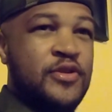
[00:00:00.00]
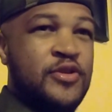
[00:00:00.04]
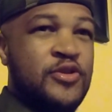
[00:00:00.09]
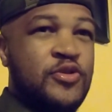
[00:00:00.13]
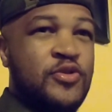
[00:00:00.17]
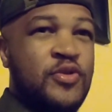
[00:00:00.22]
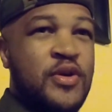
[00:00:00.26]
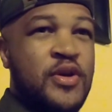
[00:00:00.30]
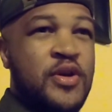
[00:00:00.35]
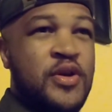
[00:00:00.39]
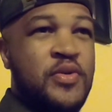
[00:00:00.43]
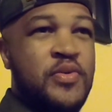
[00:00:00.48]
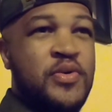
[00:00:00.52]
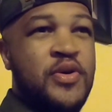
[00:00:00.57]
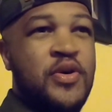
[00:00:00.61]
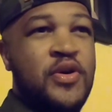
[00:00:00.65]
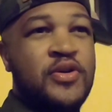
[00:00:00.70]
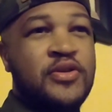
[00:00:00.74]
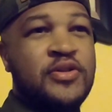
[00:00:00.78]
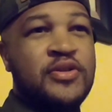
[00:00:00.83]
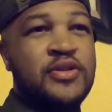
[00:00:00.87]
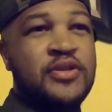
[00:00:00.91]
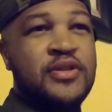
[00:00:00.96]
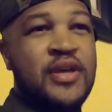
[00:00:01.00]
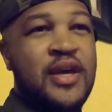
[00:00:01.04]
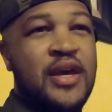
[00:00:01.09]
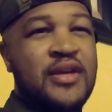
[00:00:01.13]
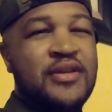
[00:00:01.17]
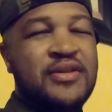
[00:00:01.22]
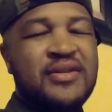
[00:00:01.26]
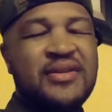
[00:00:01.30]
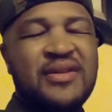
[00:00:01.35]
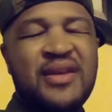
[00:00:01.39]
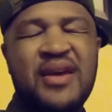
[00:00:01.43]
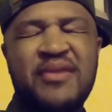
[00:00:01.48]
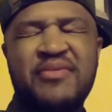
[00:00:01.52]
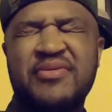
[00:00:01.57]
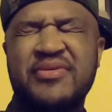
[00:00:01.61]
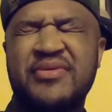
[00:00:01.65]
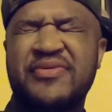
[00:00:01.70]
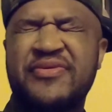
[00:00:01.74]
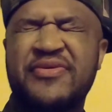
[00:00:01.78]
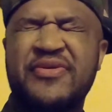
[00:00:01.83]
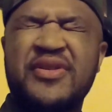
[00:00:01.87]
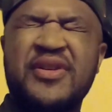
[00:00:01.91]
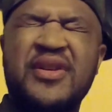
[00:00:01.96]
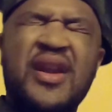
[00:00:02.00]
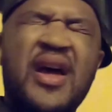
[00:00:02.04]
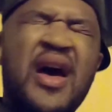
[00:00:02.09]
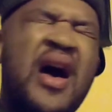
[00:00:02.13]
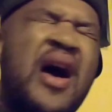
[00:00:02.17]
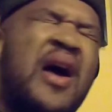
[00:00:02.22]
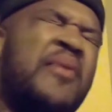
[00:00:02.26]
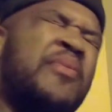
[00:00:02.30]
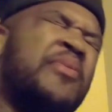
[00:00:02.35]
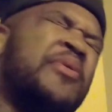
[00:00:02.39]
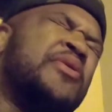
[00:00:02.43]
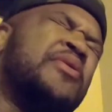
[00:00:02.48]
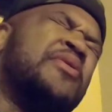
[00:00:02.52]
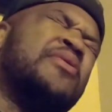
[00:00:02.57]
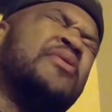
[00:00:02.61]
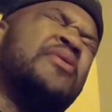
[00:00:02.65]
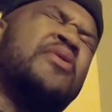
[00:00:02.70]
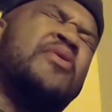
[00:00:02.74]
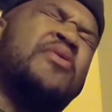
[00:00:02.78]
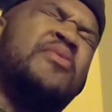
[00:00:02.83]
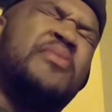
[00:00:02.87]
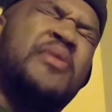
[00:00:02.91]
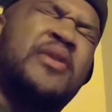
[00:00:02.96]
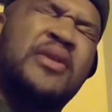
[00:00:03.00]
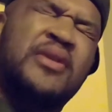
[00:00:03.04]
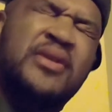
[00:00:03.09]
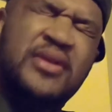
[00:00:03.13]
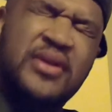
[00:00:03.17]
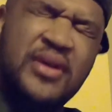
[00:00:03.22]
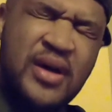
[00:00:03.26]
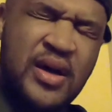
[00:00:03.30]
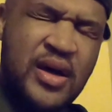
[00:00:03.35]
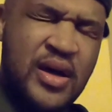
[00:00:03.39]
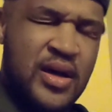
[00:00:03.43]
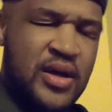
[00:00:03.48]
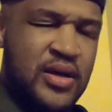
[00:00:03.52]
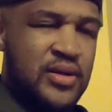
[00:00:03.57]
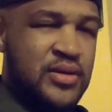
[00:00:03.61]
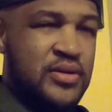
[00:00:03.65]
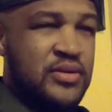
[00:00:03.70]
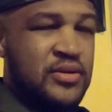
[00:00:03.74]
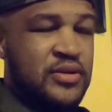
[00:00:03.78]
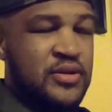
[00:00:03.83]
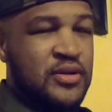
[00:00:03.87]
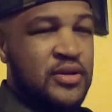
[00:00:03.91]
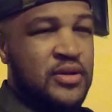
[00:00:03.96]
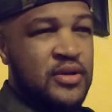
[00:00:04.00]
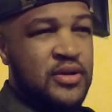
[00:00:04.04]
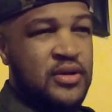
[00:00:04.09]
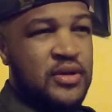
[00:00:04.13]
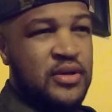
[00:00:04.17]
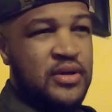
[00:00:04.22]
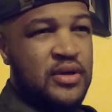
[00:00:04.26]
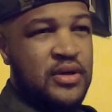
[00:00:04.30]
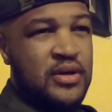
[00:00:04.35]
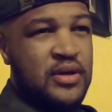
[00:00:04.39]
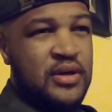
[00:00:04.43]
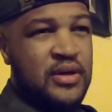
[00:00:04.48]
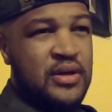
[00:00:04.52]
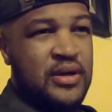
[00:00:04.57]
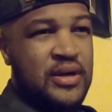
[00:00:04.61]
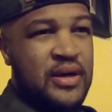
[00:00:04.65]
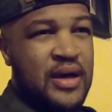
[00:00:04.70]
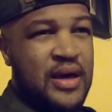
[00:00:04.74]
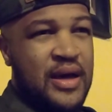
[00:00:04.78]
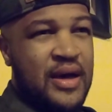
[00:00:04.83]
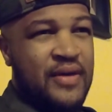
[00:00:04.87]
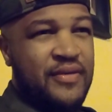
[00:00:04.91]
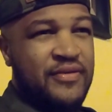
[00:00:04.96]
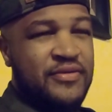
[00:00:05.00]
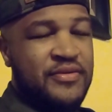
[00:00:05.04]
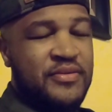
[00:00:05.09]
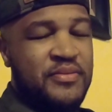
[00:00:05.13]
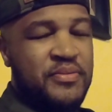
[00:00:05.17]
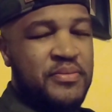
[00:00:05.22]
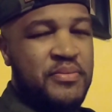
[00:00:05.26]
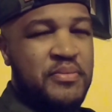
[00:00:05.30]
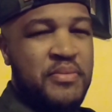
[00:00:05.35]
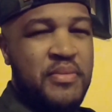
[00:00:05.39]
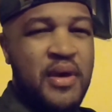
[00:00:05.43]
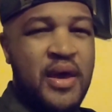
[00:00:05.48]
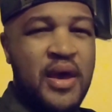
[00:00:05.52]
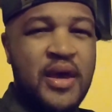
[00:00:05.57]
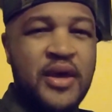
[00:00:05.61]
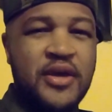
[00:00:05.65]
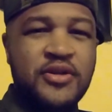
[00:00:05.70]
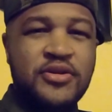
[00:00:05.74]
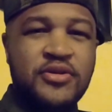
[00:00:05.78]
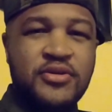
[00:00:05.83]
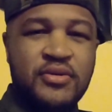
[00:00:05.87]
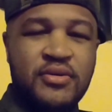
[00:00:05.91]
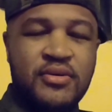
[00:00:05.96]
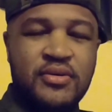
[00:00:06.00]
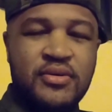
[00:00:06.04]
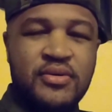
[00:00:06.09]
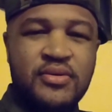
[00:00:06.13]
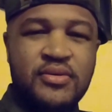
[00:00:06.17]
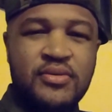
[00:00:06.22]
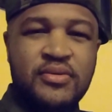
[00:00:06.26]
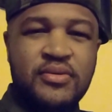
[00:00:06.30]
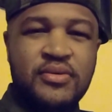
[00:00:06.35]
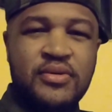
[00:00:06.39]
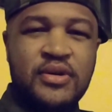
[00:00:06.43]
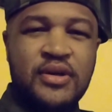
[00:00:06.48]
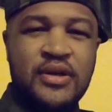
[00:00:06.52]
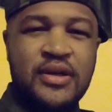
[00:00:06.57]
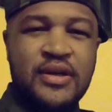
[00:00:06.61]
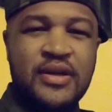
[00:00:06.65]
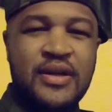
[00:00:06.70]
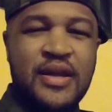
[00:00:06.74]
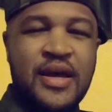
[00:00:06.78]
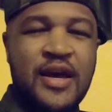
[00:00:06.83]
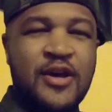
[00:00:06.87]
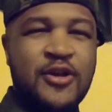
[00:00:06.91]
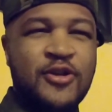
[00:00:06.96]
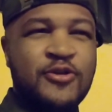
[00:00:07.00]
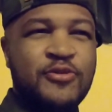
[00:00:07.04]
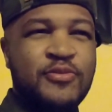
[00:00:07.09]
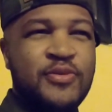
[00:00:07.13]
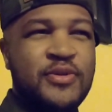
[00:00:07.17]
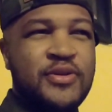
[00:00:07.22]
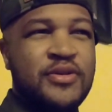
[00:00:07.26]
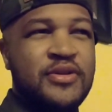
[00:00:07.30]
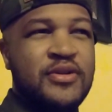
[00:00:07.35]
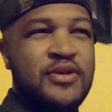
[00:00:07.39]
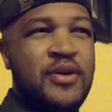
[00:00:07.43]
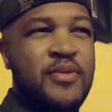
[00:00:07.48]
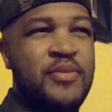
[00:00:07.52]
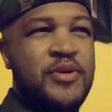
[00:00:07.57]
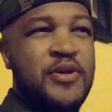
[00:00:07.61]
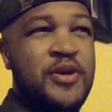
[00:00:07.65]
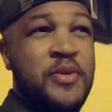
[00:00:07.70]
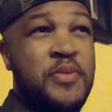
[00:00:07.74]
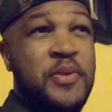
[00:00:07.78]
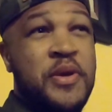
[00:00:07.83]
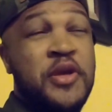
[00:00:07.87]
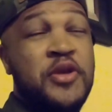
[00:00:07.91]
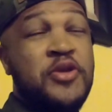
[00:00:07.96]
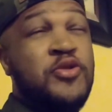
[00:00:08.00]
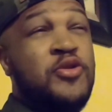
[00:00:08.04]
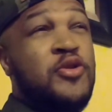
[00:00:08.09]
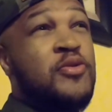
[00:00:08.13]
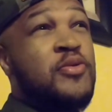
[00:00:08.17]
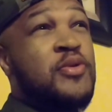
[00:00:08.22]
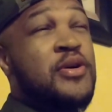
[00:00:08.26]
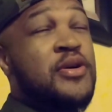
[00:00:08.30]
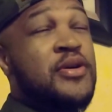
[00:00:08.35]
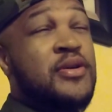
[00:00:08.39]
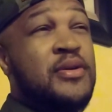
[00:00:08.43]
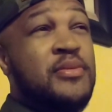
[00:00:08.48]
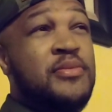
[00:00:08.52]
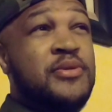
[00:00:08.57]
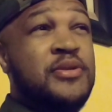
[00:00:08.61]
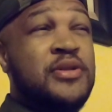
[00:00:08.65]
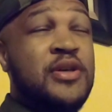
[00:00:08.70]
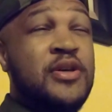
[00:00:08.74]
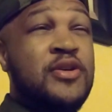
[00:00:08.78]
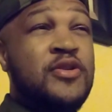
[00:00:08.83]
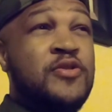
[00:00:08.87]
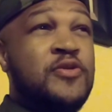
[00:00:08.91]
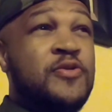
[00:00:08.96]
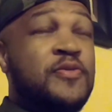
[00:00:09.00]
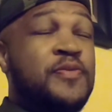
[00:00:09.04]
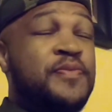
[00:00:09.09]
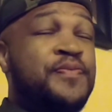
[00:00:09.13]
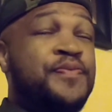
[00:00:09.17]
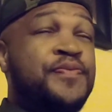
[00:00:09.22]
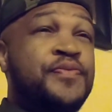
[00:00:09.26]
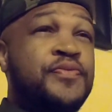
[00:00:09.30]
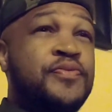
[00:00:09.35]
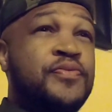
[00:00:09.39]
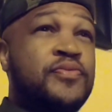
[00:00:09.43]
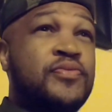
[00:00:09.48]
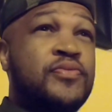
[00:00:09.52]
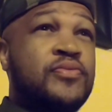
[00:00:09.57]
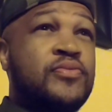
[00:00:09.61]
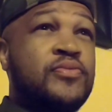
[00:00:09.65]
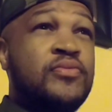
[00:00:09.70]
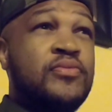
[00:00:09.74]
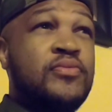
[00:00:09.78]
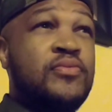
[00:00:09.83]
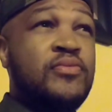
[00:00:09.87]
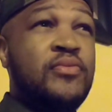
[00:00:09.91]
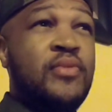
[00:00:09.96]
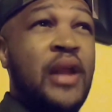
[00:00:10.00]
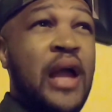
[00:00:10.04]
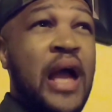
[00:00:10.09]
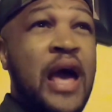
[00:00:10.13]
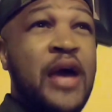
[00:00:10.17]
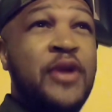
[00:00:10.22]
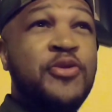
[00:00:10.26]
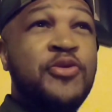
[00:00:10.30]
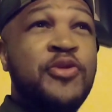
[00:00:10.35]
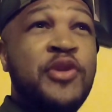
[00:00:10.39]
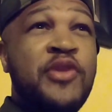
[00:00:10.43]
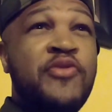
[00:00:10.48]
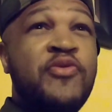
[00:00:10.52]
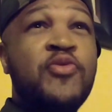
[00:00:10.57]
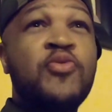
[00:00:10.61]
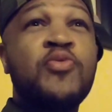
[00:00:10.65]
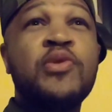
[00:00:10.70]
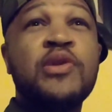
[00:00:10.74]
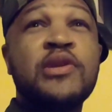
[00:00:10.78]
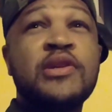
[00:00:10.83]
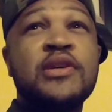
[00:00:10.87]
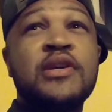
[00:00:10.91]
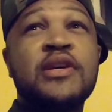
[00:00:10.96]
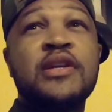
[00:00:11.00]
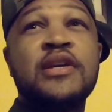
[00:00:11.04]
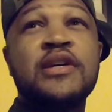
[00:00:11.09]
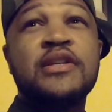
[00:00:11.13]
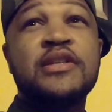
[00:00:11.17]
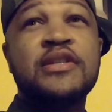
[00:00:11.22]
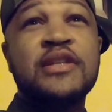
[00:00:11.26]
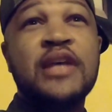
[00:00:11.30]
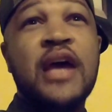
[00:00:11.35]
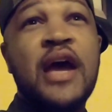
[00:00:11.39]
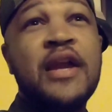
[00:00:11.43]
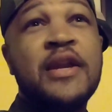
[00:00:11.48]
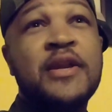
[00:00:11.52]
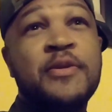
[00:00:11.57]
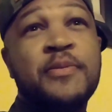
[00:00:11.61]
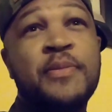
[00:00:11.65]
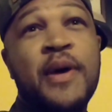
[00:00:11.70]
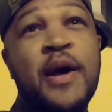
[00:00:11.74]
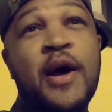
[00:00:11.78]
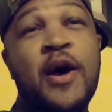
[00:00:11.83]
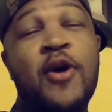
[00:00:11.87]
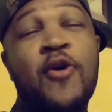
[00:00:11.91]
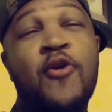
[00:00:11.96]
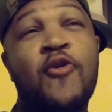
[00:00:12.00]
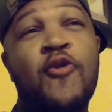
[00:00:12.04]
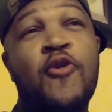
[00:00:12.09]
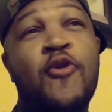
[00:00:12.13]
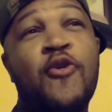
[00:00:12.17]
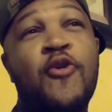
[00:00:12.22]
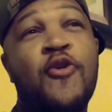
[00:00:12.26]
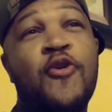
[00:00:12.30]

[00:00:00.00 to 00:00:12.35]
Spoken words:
So here we are today. Today was phenomenal. Oh my God. I have some major announcements coming up. And you know what? I'm going to tell you, I don't even really get excited about